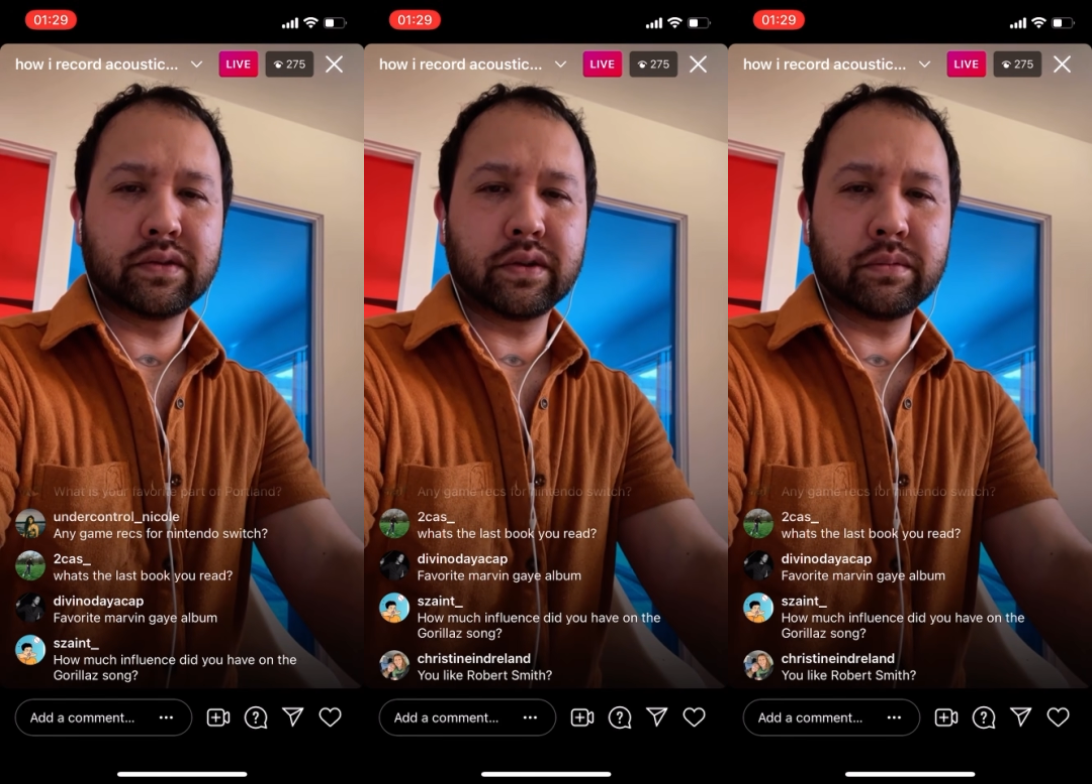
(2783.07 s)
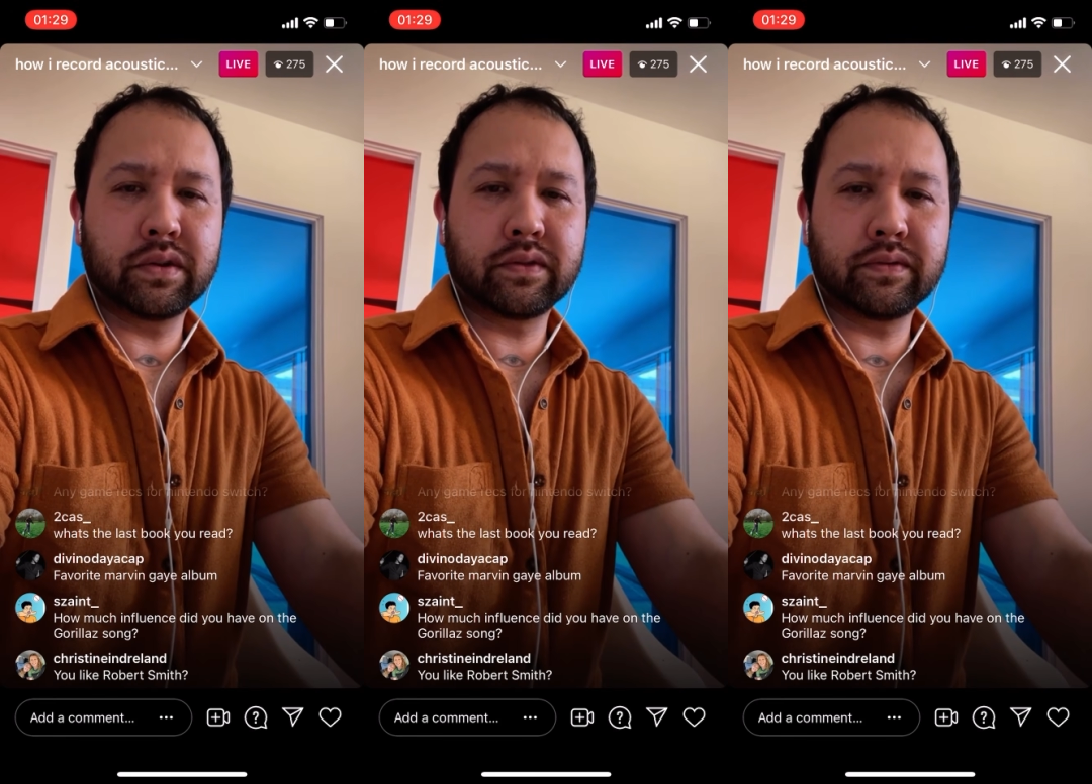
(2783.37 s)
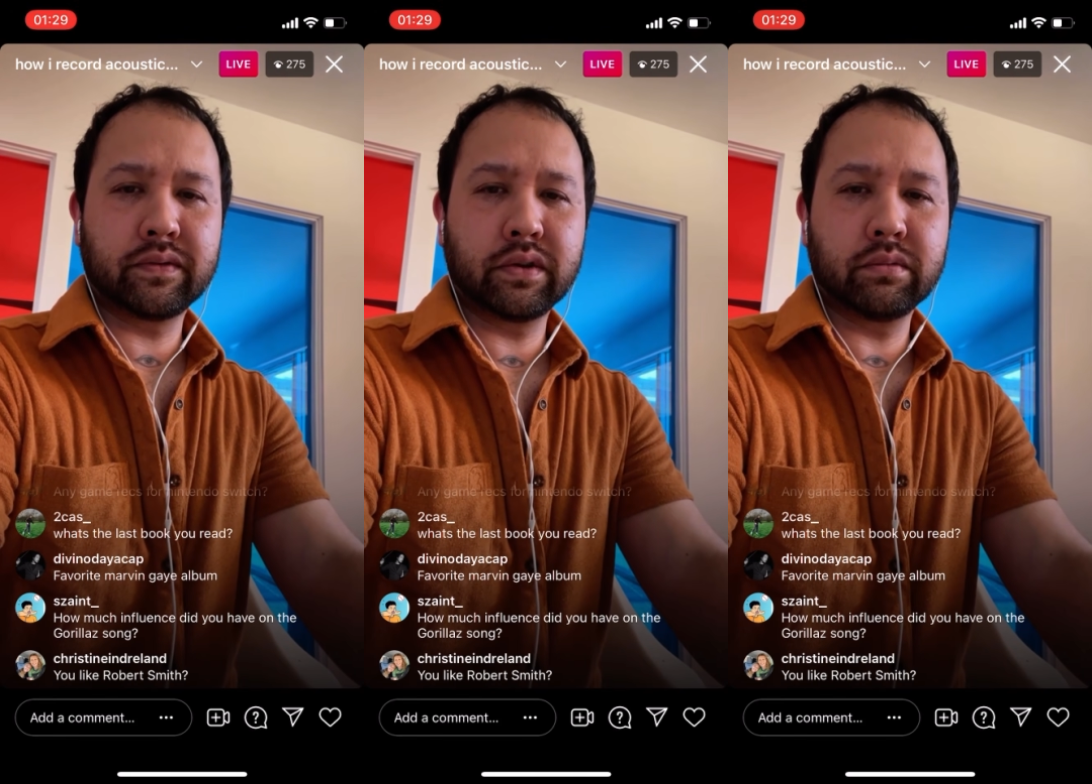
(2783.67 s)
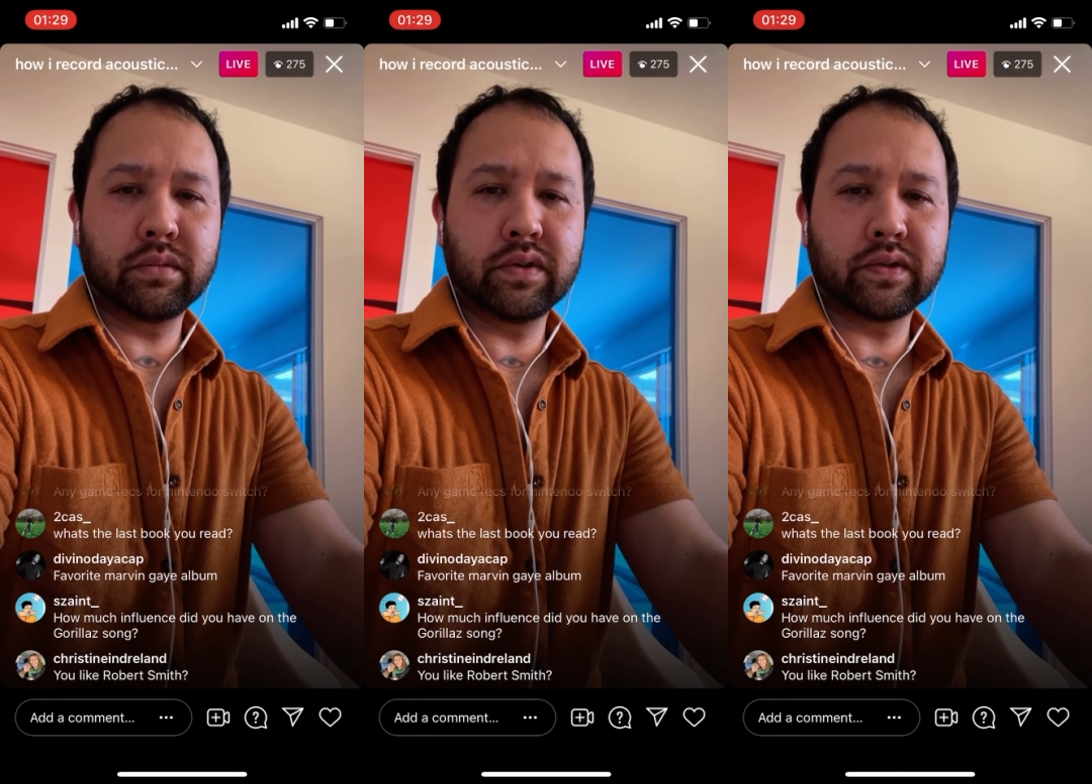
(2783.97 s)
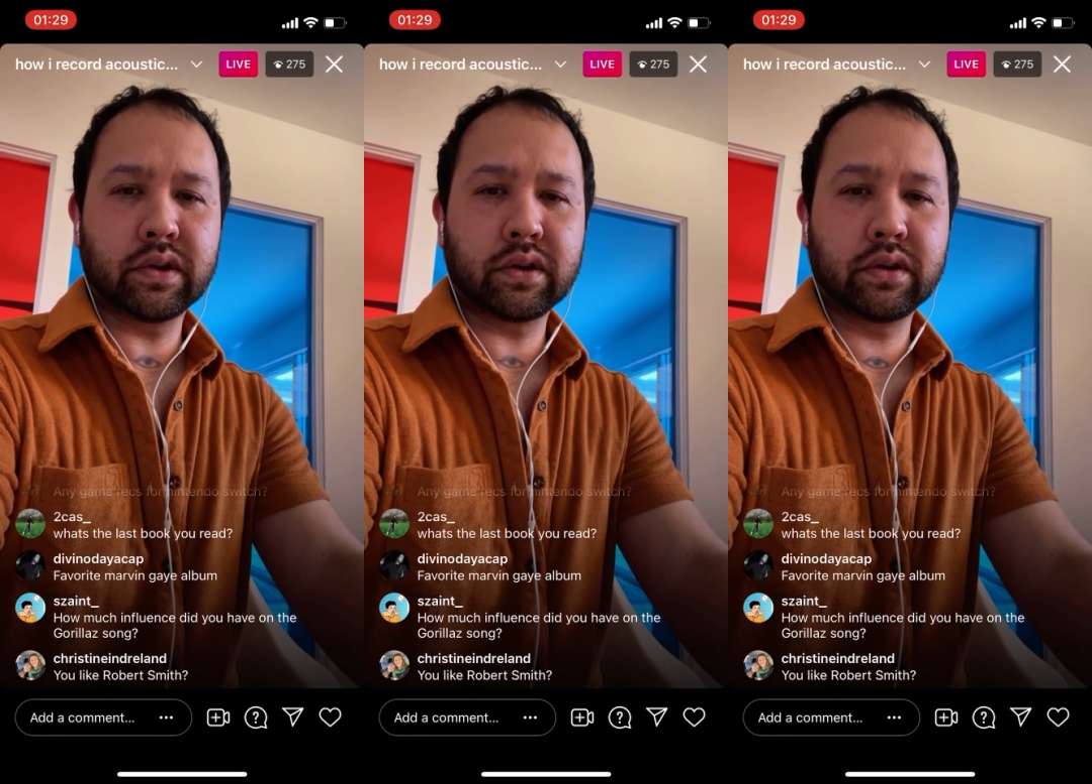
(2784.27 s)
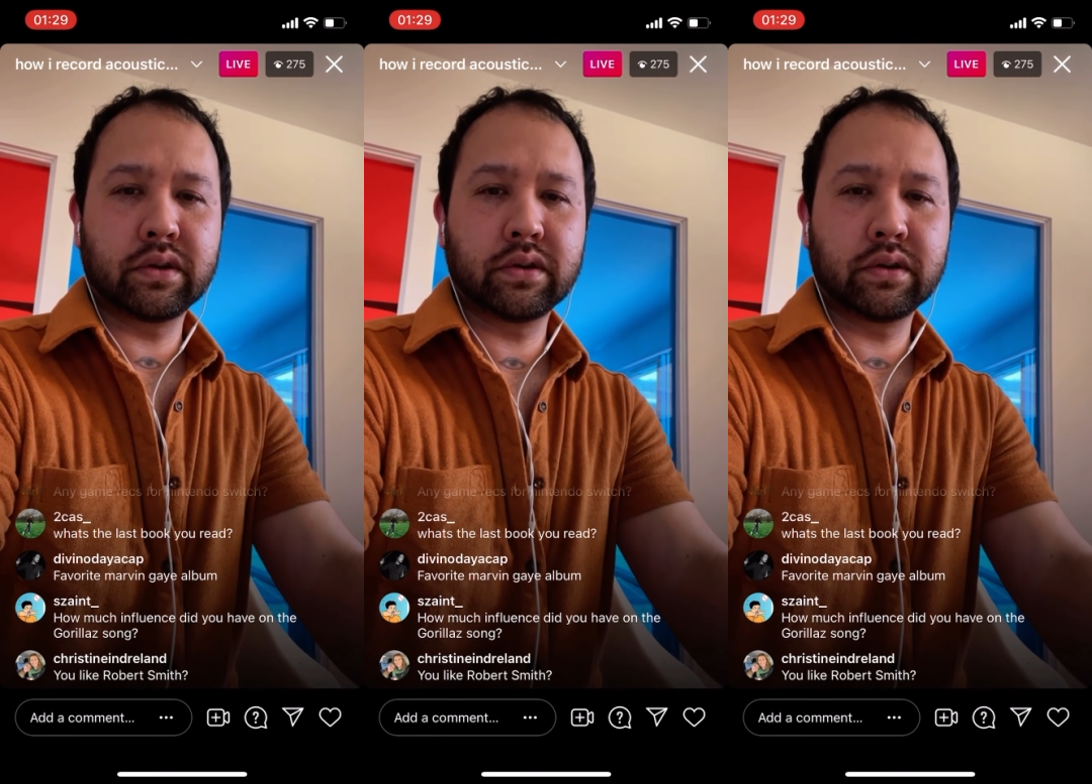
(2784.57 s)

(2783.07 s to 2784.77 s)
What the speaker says: you so much for your music.